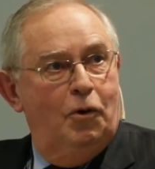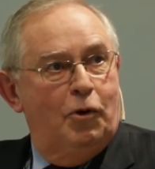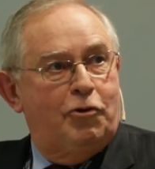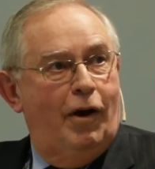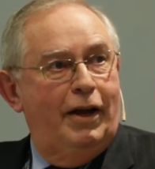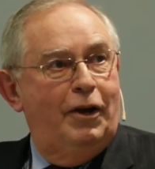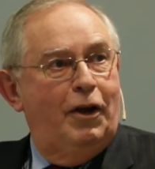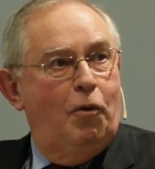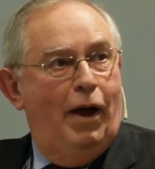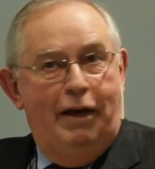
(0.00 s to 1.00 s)
who are trying to
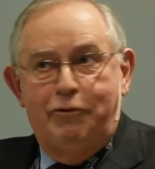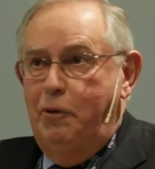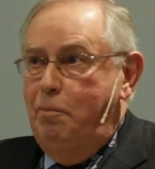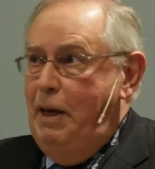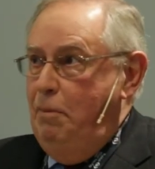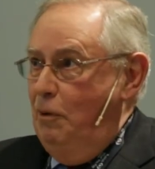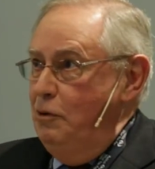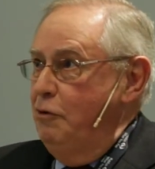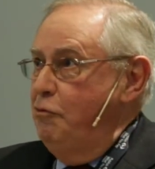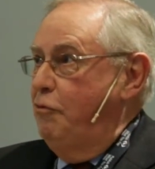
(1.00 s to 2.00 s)
go after
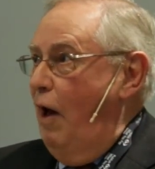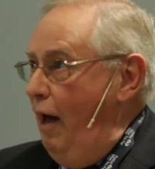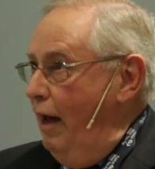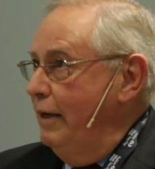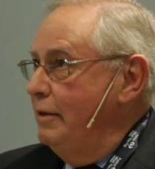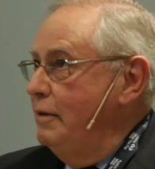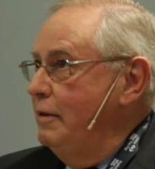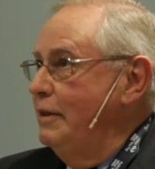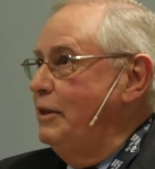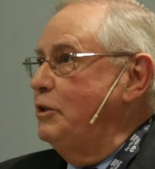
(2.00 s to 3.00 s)
people to find
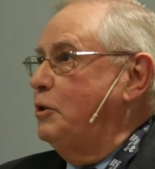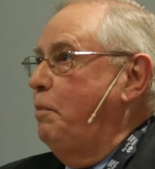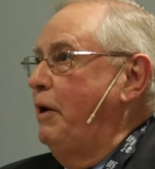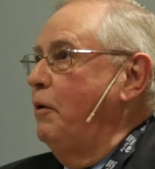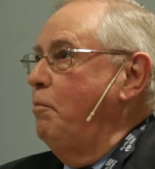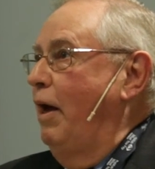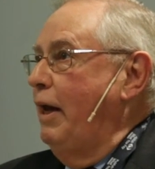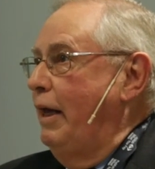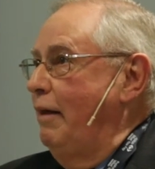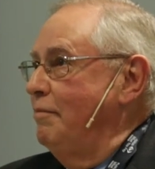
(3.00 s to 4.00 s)
the disappeared
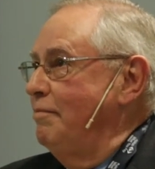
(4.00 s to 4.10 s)
money.